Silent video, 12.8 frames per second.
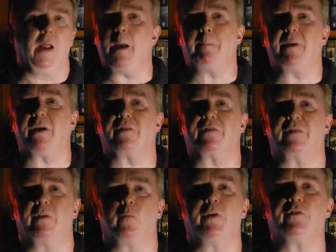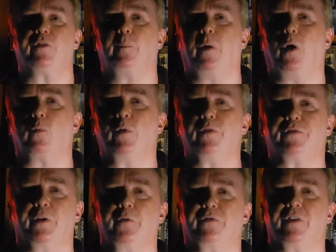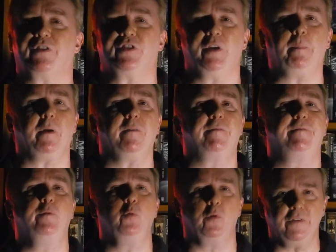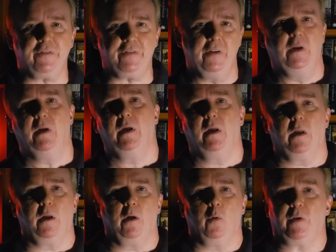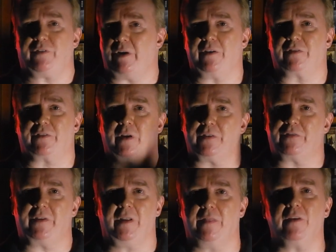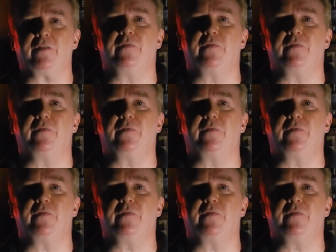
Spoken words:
epics, Richard Paul Russo's Ship of Fools, which I discussed in this